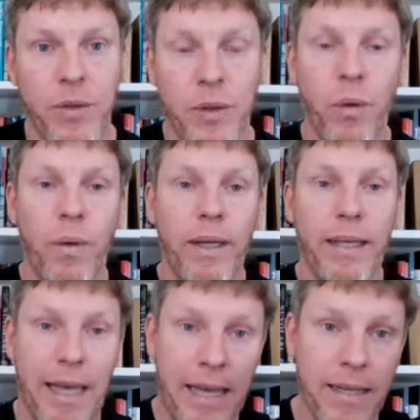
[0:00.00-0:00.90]
So
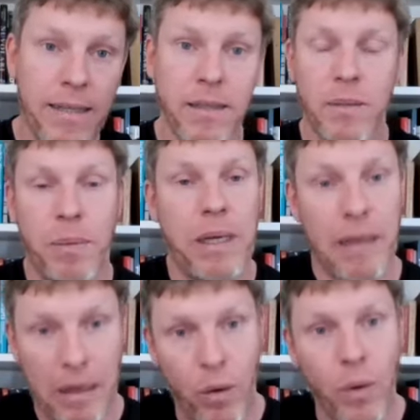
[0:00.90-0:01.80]
gains in
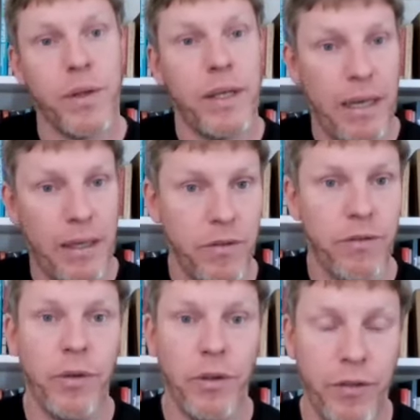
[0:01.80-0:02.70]
speed are also gains in
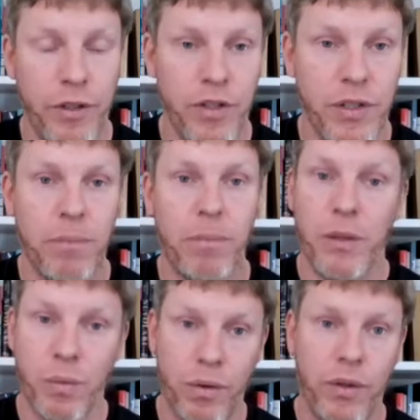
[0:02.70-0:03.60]
fuel efficiency,
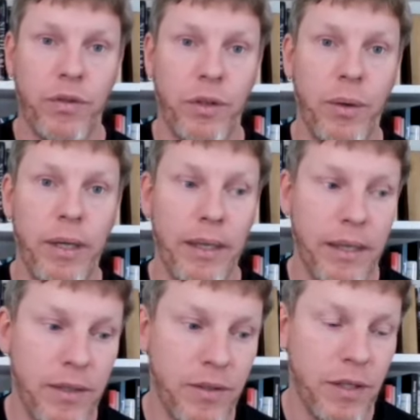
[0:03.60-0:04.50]
because what you're doing
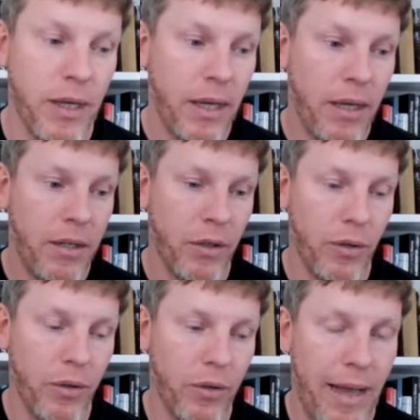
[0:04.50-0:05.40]
is
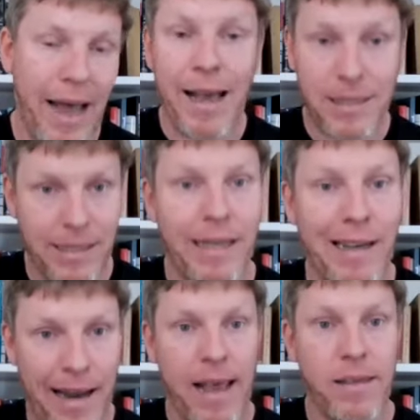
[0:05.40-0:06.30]
you're
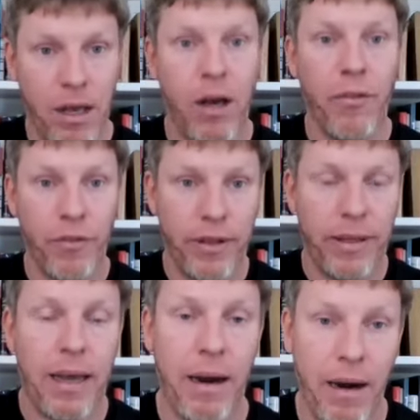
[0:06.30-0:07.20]
asking less of the
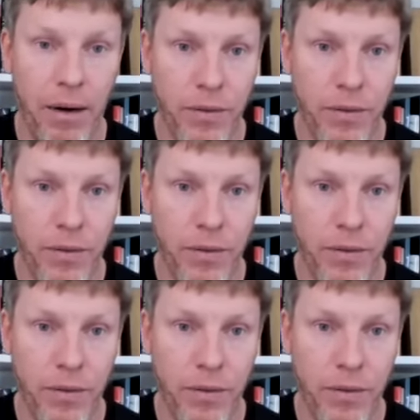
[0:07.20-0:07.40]
car.